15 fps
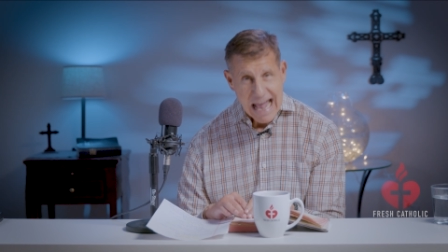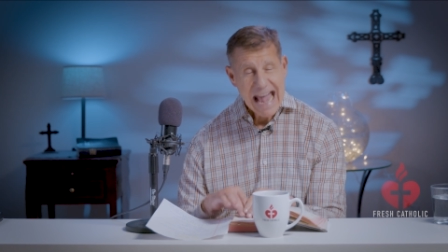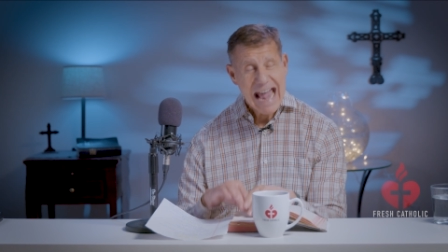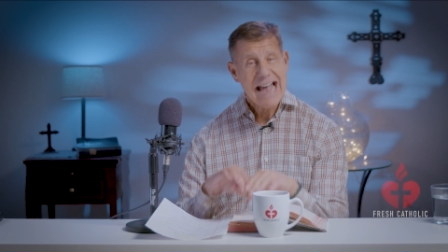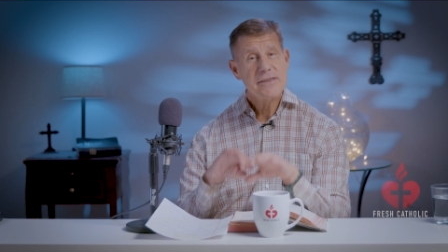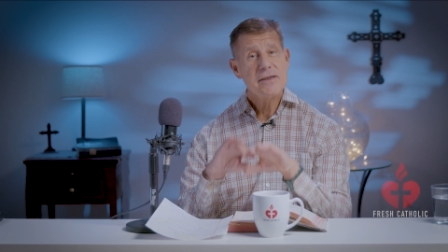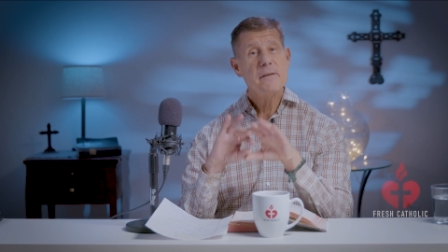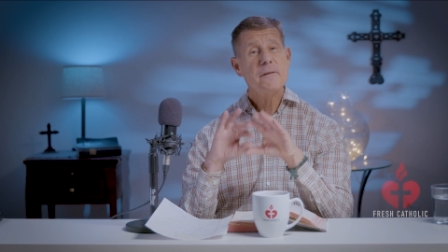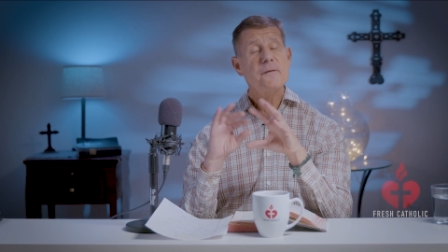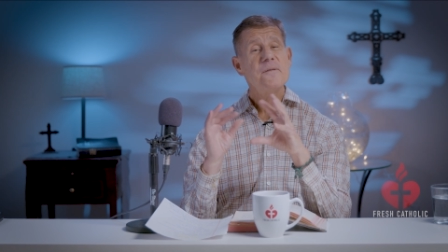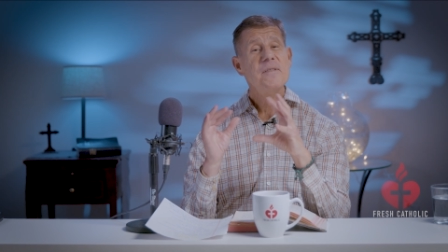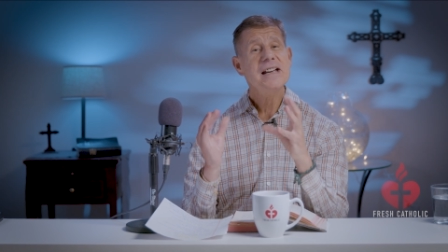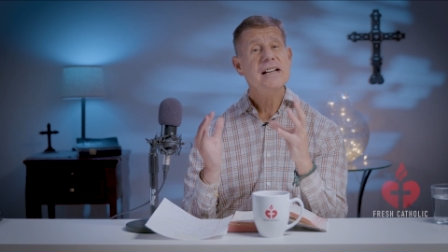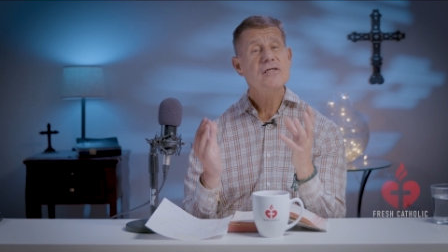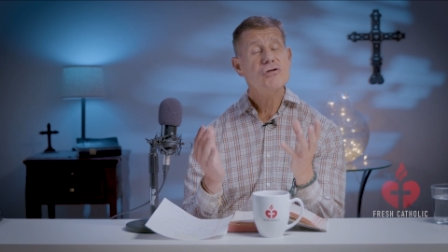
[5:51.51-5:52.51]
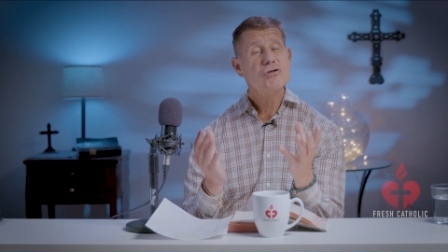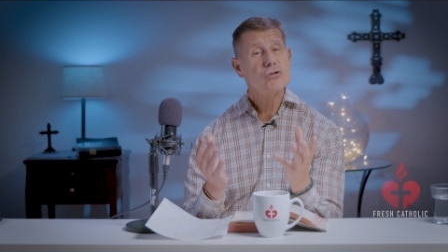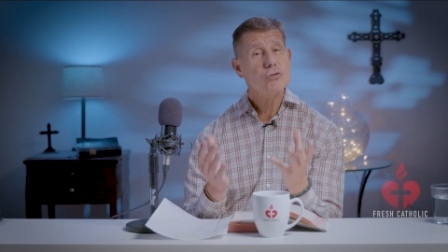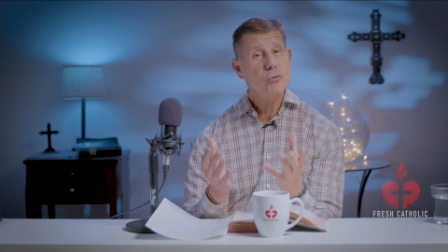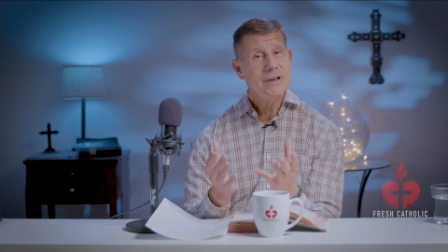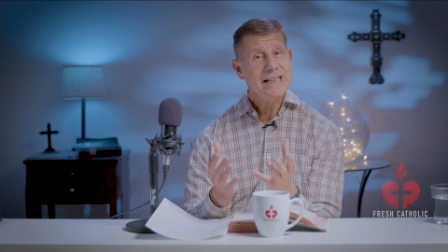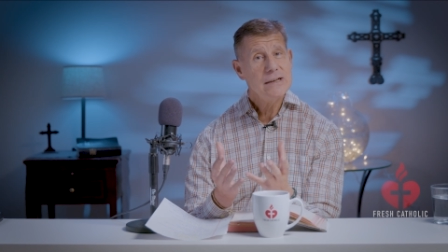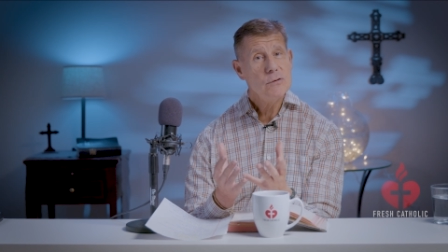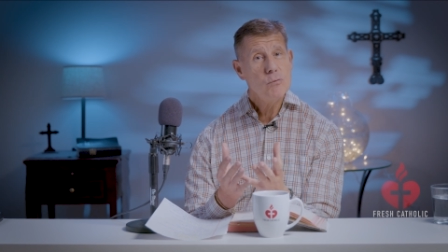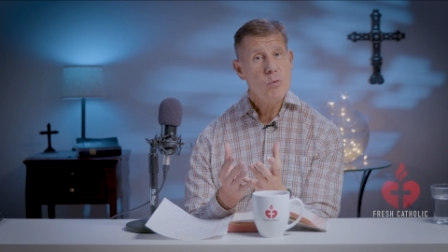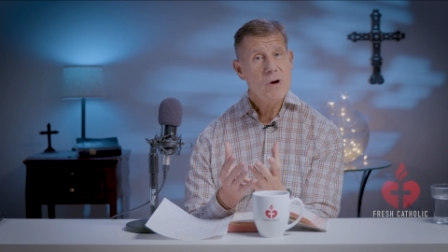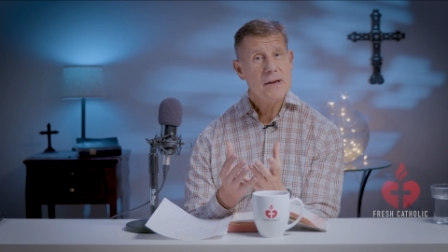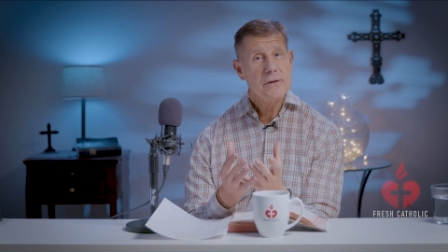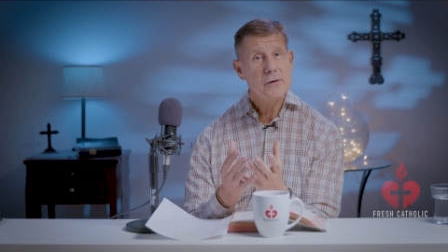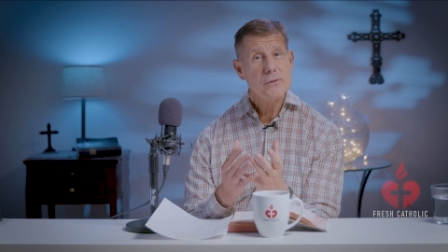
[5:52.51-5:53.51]
And the fig tree
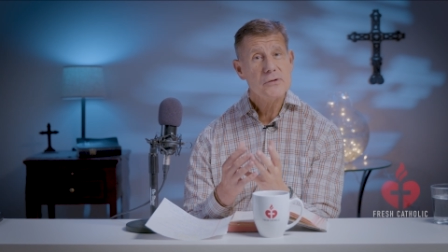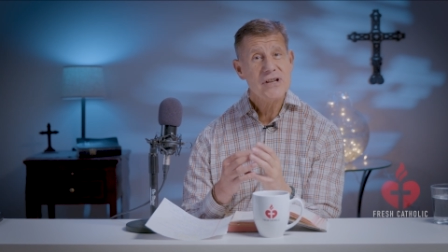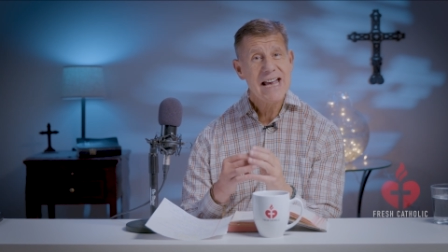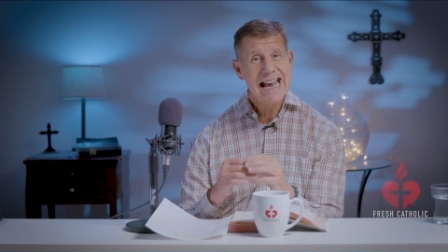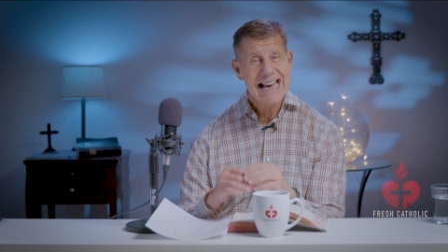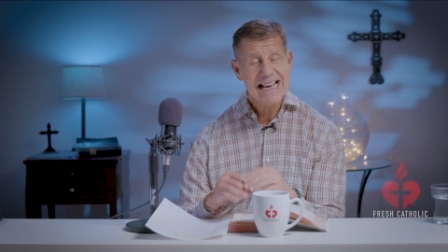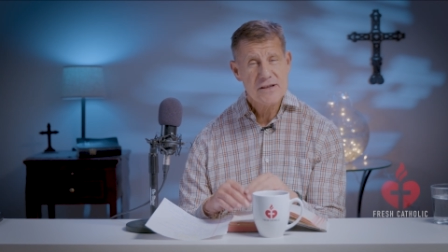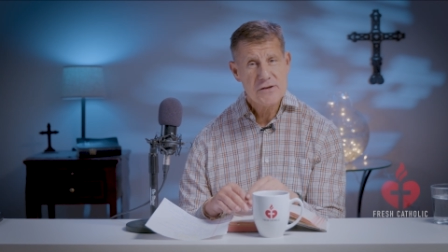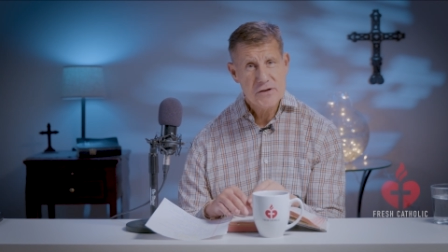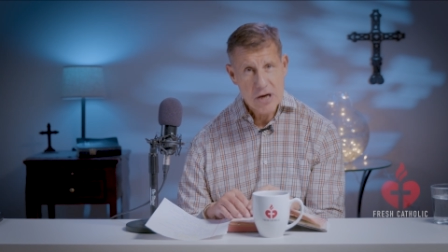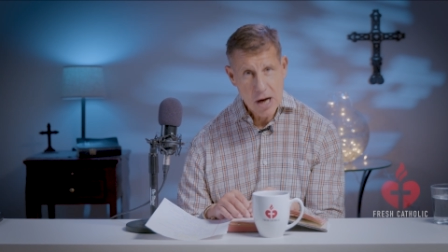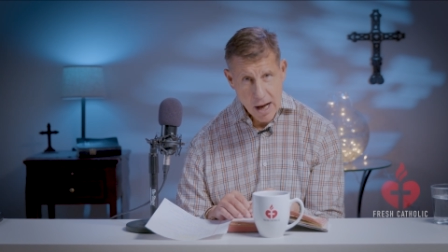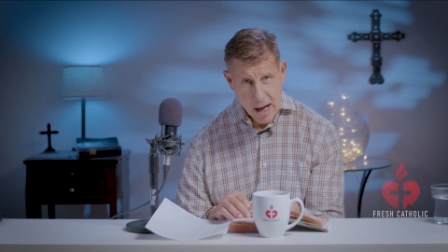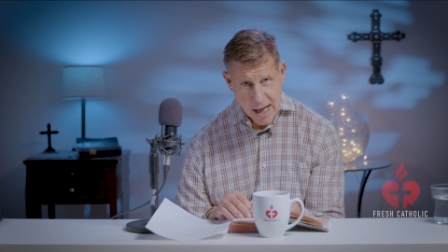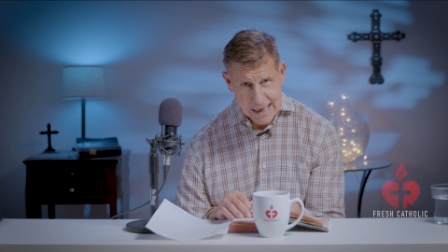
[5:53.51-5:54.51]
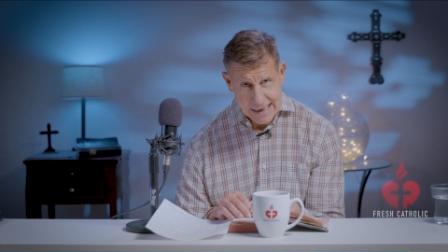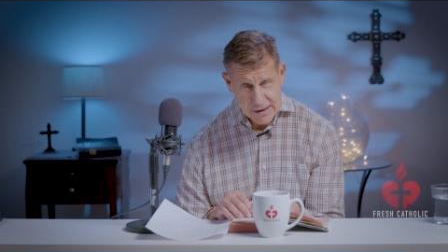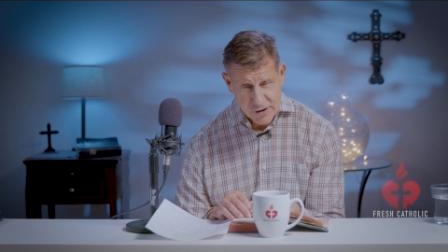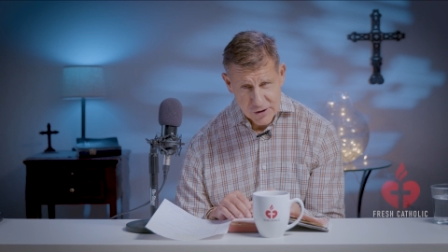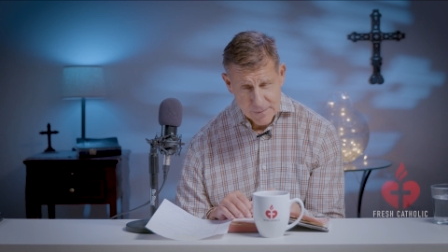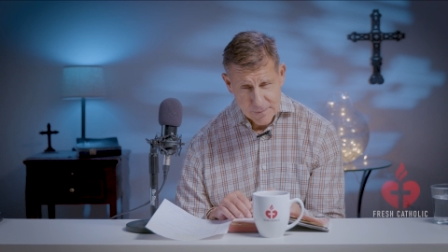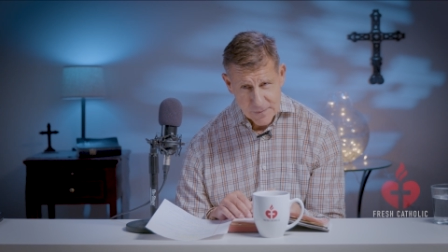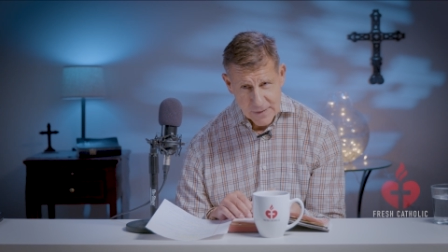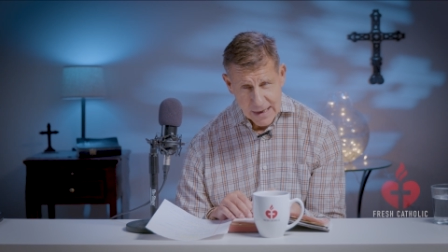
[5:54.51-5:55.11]
withers and dies.